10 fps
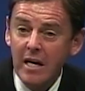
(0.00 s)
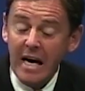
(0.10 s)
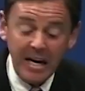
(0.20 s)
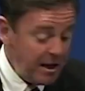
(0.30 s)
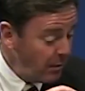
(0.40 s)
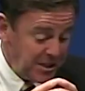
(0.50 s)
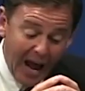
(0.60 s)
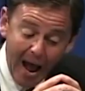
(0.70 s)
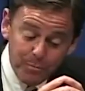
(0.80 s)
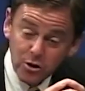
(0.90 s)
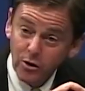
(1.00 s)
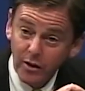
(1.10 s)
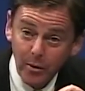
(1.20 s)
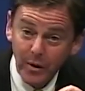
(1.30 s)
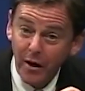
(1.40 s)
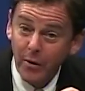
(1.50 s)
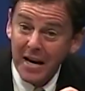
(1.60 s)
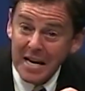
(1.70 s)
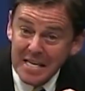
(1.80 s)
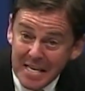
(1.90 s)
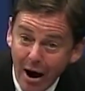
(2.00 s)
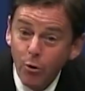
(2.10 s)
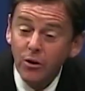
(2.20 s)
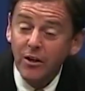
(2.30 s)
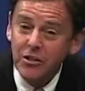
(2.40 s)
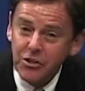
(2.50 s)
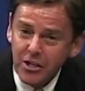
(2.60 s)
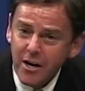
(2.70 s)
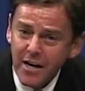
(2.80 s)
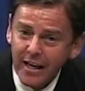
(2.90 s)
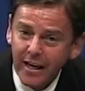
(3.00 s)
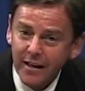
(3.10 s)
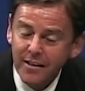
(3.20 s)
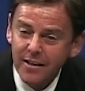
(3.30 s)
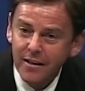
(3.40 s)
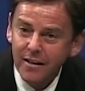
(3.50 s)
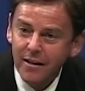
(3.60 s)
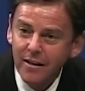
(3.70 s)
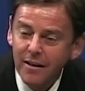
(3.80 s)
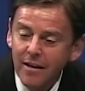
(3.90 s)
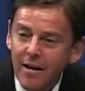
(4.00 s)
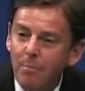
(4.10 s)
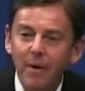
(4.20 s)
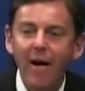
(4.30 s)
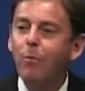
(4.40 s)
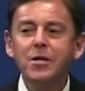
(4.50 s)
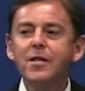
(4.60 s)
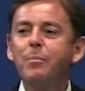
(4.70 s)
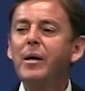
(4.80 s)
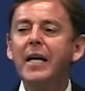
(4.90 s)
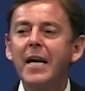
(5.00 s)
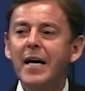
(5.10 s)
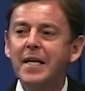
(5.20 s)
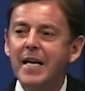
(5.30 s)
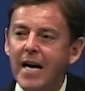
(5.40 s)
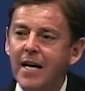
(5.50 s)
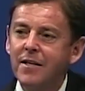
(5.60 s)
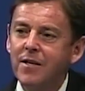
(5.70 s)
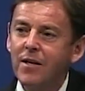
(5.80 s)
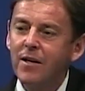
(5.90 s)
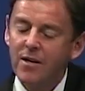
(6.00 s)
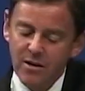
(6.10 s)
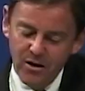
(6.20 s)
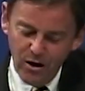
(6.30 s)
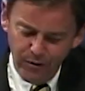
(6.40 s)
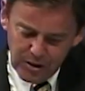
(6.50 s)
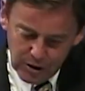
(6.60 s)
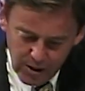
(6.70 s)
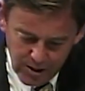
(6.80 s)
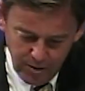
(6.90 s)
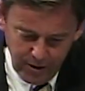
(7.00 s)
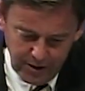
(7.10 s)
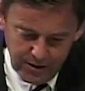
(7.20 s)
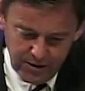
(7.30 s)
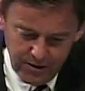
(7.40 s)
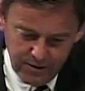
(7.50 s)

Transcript: and he was absolutely without any doubt concerning it. But that wasn't the beginning and the end of his argument.